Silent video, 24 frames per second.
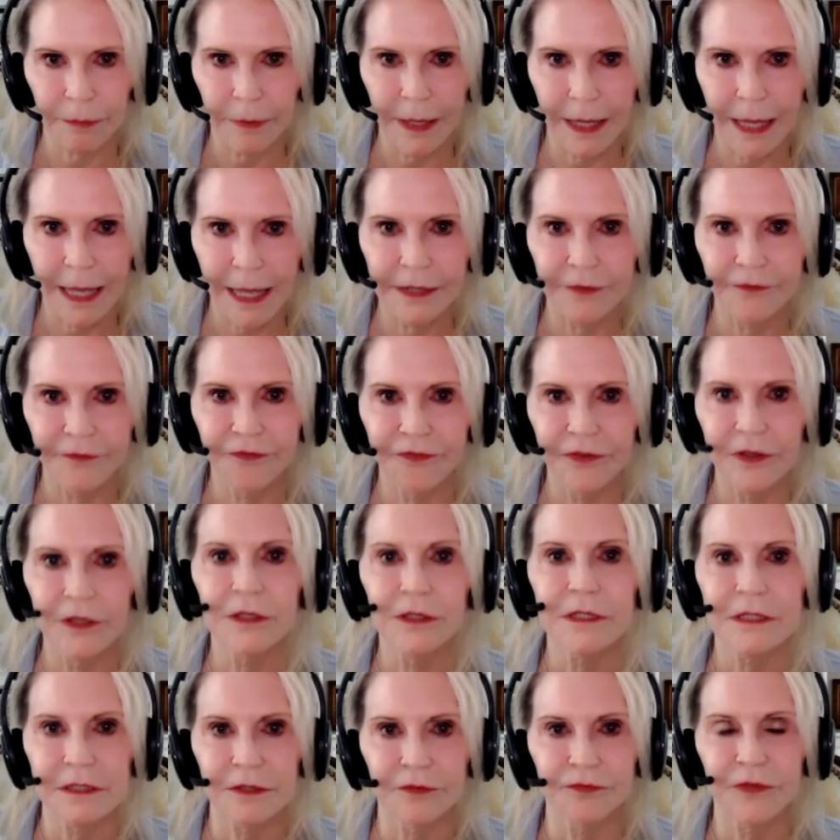and feel
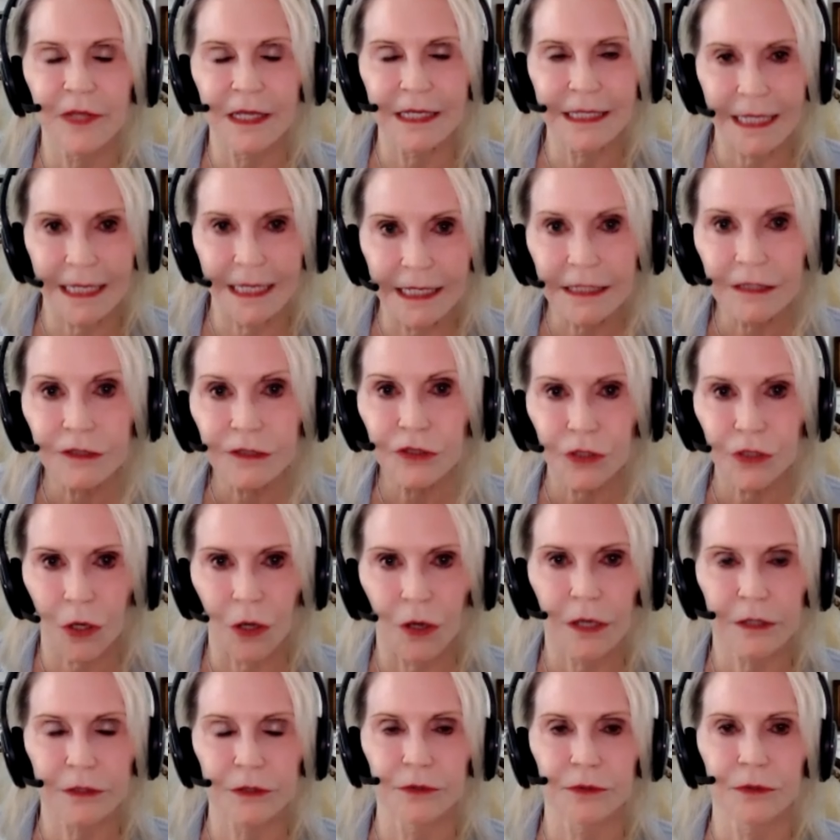as if they can't
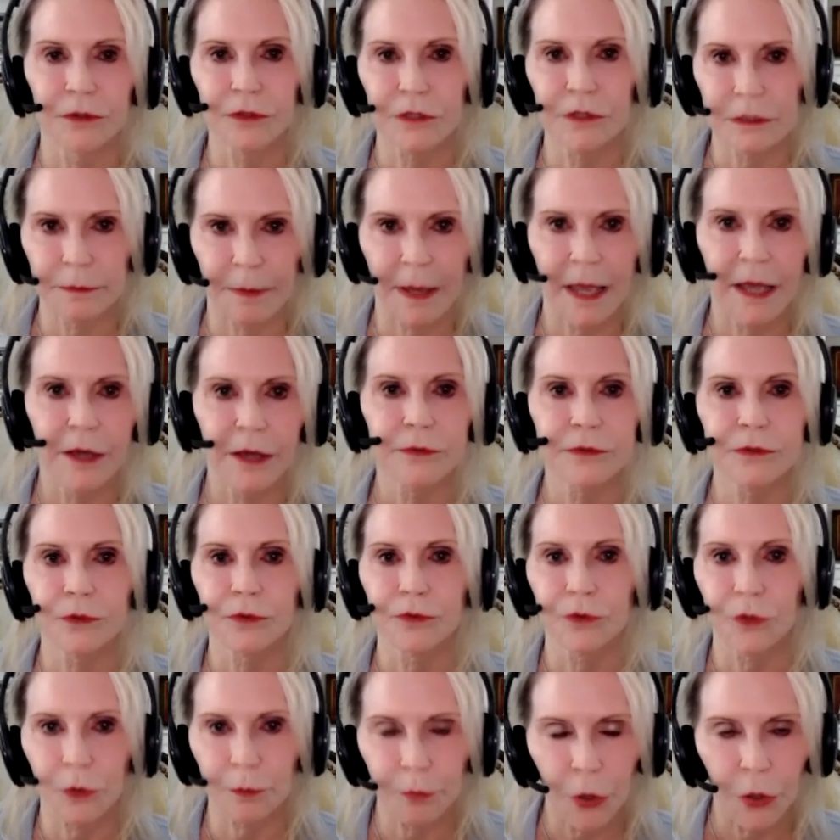talk to their spouse or
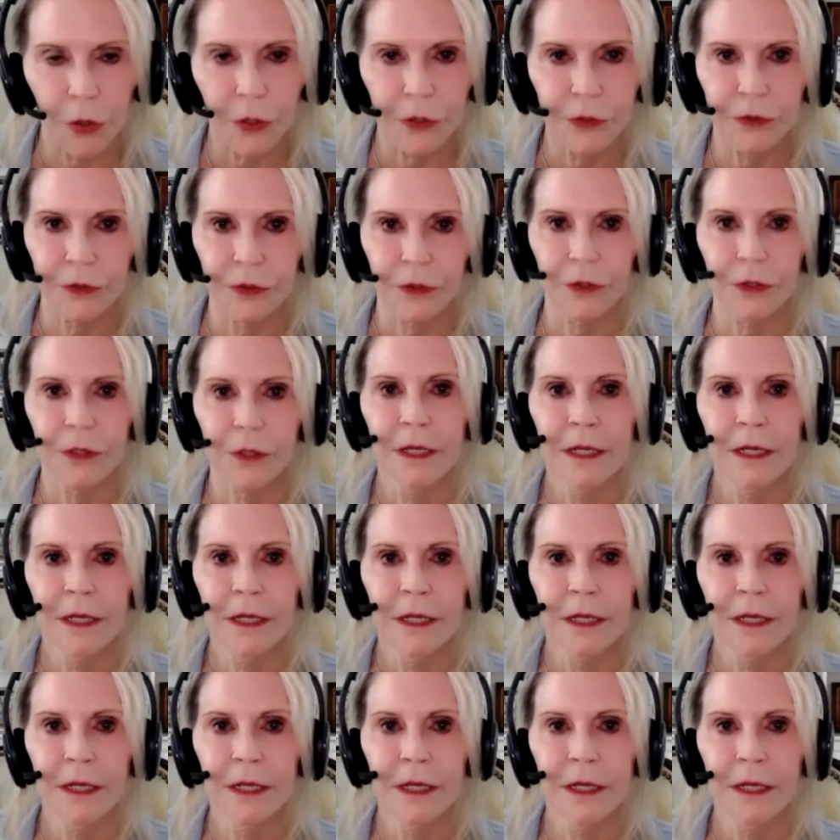their partner